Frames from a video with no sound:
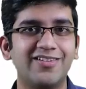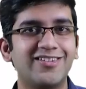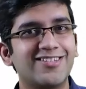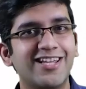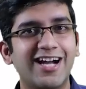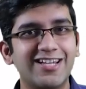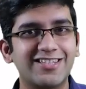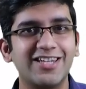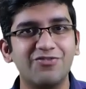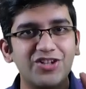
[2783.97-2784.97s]
This is like
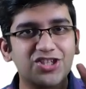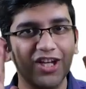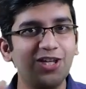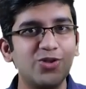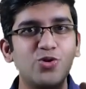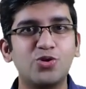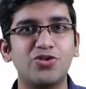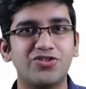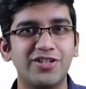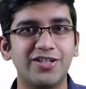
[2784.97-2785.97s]
asking which eye you look
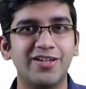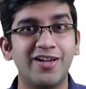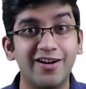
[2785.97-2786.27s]
to see,